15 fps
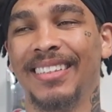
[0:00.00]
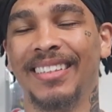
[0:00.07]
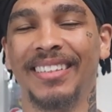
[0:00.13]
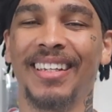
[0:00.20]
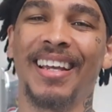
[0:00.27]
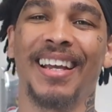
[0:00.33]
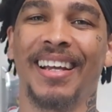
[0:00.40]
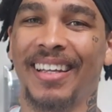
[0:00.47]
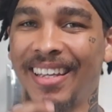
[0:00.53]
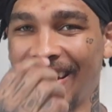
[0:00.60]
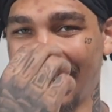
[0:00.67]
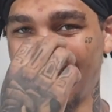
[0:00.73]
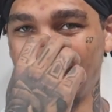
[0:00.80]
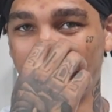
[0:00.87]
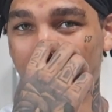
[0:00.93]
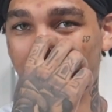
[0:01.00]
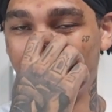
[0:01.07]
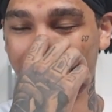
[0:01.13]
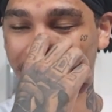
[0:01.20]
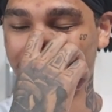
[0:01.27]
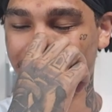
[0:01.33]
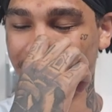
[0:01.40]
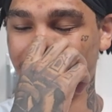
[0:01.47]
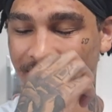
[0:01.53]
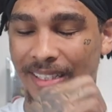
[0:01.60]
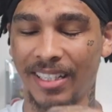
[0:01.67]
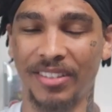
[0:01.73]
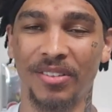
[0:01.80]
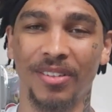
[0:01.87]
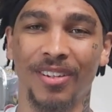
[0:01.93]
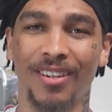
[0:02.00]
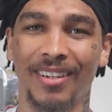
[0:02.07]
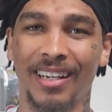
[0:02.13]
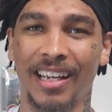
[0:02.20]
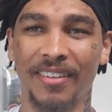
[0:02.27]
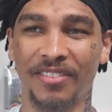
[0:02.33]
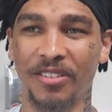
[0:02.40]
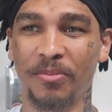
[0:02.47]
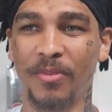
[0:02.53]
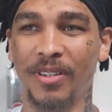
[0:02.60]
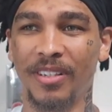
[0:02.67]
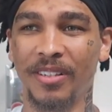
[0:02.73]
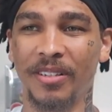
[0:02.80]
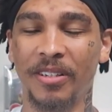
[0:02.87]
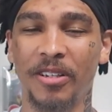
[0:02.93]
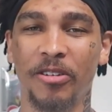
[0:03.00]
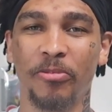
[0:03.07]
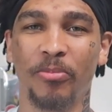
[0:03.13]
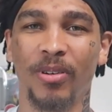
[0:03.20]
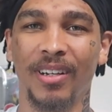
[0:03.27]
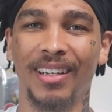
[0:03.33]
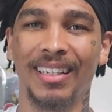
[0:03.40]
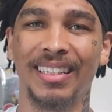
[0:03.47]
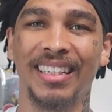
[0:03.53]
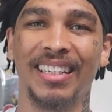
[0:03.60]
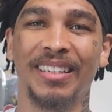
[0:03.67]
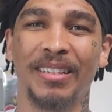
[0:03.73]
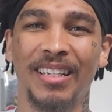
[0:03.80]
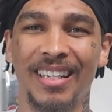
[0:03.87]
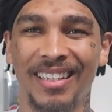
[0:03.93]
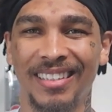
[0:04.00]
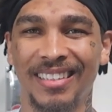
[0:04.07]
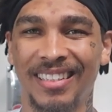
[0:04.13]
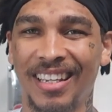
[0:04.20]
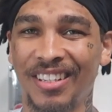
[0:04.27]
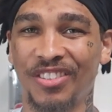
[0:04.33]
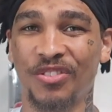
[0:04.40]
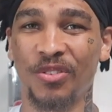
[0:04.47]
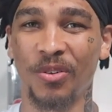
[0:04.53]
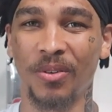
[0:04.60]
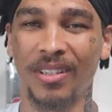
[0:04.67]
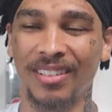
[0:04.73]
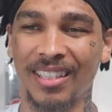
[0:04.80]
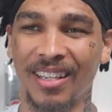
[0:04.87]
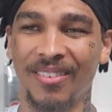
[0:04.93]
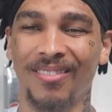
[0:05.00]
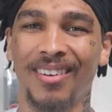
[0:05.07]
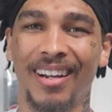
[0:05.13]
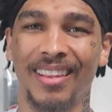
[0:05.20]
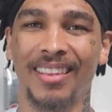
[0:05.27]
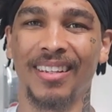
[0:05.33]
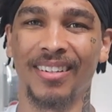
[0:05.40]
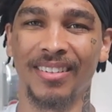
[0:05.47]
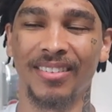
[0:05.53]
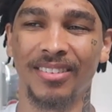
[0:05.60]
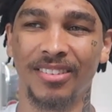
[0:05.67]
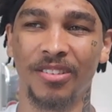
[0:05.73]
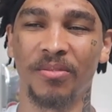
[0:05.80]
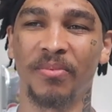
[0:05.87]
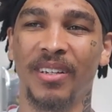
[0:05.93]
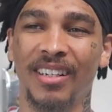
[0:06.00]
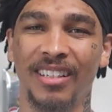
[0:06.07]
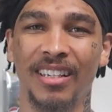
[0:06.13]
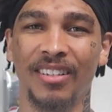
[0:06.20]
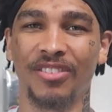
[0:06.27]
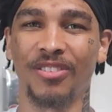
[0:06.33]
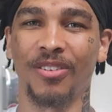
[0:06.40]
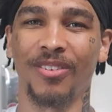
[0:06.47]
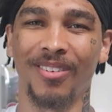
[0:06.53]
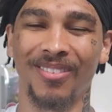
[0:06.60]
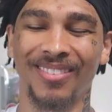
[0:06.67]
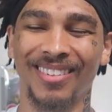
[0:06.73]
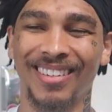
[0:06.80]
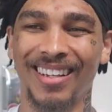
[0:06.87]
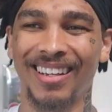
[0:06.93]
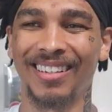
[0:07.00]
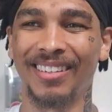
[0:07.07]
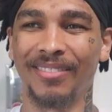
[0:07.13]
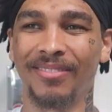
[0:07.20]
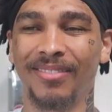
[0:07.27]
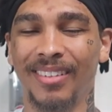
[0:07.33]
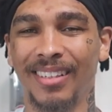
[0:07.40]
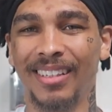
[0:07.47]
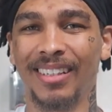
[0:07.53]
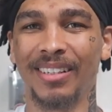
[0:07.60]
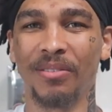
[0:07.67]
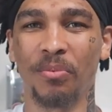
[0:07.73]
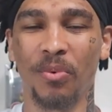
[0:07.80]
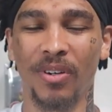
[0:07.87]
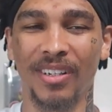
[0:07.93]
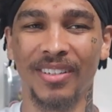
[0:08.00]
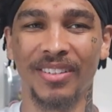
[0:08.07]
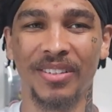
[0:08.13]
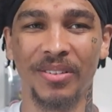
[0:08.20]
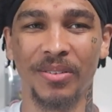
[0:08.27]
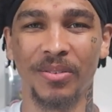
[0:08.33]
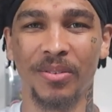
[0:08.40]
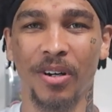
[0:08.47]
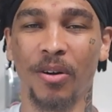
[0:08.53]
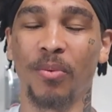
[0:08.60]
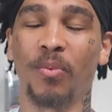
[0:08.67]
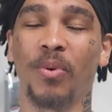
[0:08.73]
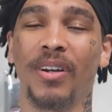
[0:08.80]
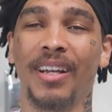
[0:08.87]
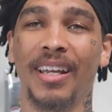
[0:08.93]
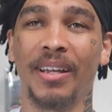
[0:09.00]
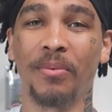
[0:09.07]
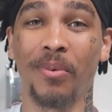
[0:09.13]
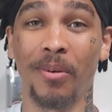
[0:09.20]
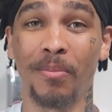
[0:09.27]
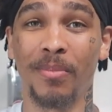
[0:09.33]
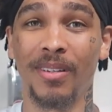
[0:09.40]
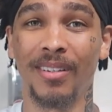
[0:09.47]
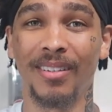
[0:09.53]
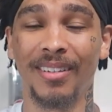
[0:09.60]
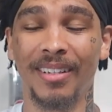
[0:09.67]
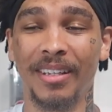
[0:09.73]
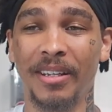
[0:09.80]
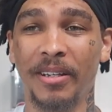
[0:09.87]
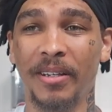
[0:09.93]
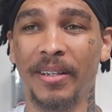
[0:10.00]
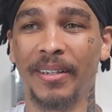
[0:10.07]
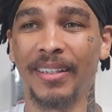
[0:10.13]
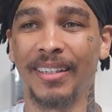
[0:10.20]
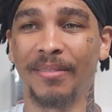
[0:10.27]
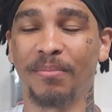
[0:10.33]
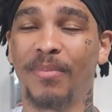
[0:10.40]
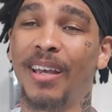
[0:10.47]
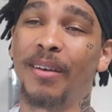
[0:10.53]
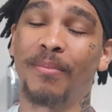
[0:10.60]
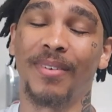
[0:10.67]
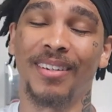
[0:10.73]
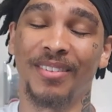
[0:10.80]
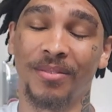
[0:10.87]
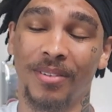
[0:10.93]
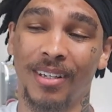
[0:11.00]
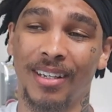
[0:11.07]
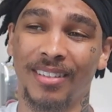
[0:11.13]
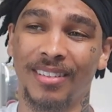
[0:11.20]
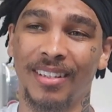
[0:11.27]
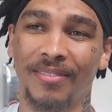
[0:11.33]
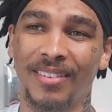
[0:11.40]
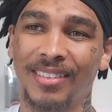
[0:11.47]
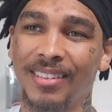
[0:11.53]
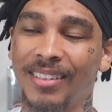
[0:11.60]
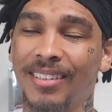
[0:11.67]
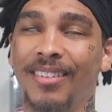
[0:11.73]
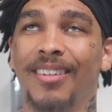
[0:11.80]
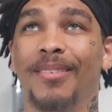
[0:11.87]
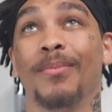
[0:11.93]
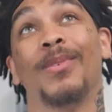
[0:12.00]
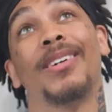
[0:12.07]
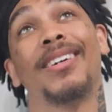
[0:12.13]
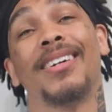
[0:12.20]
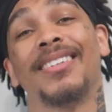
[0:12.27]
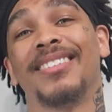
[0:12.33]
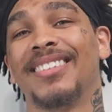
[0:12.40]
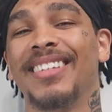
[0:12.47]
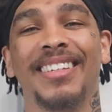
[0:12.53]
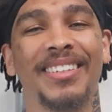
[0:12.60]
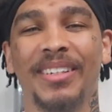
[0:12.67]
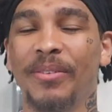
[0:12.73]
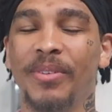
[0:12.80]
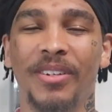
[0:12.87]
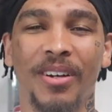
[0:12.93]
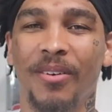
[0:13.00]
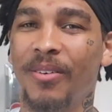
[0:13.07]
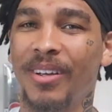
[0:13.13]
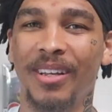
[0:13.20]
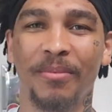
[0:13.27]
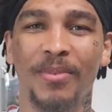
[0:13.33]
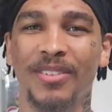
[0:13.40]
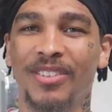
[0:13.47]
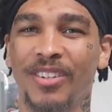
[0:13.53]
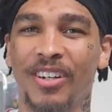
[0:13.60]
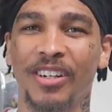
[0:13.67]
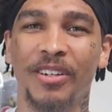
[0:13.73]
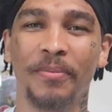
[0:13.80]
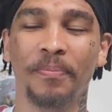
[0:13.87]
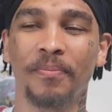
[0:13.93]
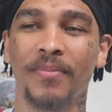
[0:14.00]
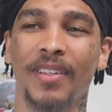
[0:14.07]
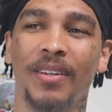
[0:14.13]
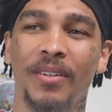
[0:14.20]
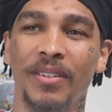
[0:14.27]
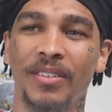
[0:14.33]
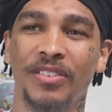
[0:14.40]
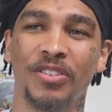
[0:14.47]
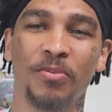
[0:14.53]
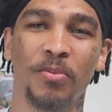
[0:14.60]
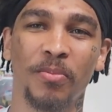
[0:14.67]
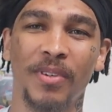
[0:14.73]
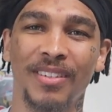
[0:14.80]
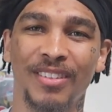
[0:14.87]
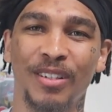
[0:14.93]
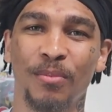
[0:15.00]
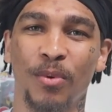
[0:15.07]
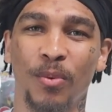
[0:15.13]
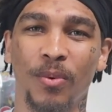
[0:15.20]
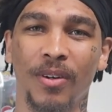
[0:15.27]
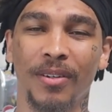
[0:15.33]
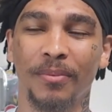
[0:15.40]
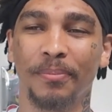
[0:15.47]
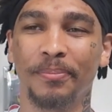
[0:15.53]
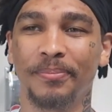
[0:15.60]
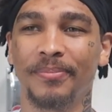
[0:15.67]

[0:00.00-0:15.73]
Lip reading: Yeah, I can't go through the list because it'll take too long and I have so many. But Deathstroke is like right there. Superman and Deathstroke are kind of 1 and 2, or 1A, 1B. Batman is what I actually have to say. Oh my gosh. See, here we go. Getting me started. Superman's number 1.